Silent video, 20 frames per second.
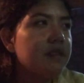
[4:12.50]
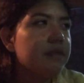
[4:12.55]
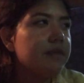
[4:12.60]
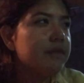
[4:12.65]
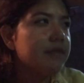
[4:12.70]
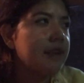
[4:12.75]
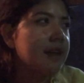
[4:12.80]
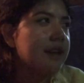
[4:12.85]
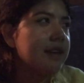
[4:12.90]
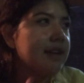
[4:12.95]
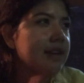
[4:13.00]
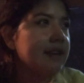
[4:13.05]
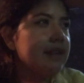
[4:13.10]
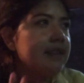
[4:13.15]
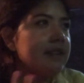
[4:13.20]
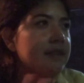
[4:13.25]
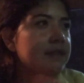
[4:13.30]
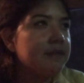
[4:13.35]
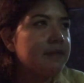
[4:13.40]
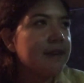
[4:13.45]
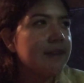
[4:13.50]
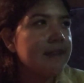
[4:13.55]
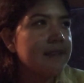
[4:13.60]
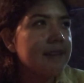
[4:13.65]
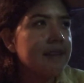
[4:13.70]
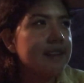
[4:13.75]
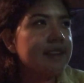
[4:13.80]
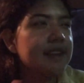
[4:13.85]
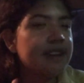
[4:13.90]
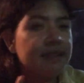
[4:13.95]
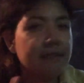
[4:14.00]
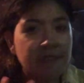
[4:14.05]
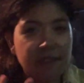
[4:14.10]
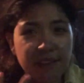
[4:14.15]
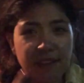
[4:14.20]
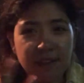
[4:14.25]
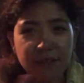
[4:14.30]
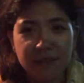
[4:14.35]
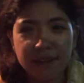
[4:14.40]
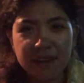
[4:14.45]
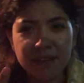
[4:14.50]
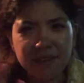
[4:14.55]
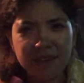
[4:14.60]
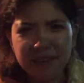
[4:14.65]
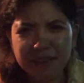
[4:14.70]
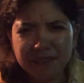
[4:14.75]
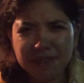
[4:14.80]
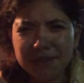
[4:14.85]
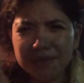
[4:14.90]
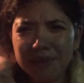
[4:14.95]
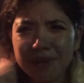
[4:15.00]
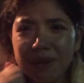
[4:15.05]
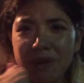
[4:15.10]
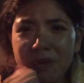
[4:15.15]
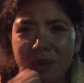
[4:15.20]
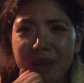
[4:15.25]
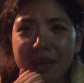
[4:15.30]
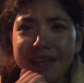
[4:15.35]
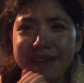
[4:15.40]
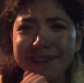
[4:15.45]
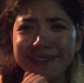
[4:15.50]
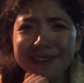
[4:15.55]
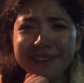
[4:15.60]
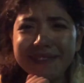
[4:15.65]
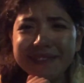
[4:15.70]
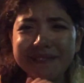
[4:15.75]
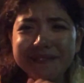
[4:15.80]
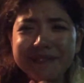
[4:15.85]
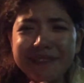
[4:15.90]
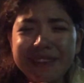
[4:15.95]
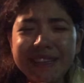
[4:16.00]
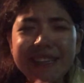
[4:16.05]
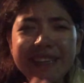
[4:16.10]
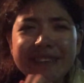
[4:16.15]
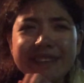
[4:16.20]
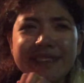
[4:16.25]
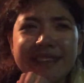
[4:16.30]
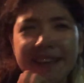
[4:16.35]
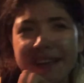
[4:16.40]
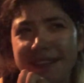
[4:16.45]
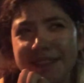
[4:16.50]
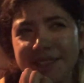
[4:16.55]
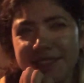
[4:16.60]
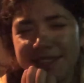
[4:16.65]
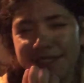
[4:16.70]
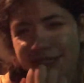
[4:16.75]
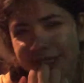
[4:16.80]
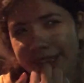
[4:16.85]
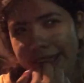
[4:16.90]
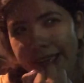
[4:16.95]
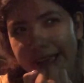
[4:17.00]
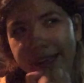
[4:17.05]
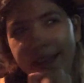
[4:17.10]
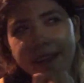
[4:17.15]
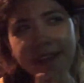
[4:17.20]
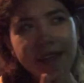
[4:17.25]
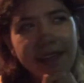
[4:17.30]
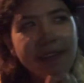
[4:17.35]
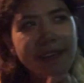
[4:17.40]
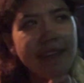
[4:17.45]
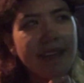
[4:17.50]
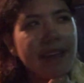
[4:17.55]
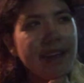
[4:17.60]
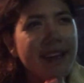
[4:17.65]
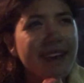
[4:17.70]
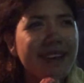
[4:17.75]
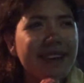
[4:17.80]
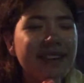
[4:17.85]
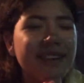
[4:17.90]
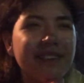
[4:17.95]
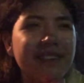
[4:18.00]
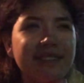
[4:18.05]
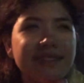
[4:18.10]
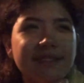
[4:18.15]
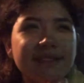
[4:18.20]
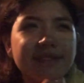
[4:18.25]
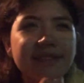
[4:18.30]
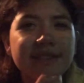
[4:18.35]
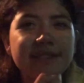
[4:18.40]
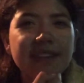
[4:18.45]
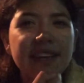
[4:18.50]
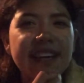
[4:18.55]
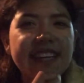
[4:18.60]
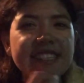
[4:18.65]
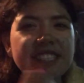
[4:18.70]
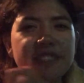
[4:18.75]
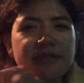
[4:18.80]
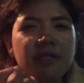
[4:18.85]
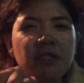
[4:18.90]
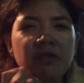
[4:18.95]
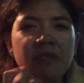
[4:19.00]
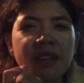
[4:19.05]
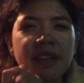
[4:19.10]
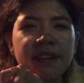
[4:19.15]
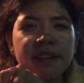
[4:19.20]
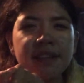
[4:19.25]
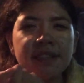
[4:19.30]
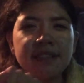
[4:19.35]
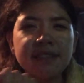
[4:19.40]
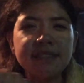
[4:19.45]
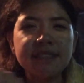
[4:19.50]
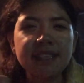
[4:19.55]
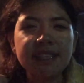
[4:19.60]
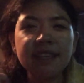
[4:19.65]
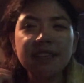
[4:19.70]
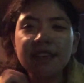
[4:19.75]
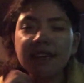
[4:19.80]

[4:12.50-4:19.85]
like easy feeling, and I felt like, I don't know, it was just really weird. I was like really tense and like, I don't know, I just felt really uneasy.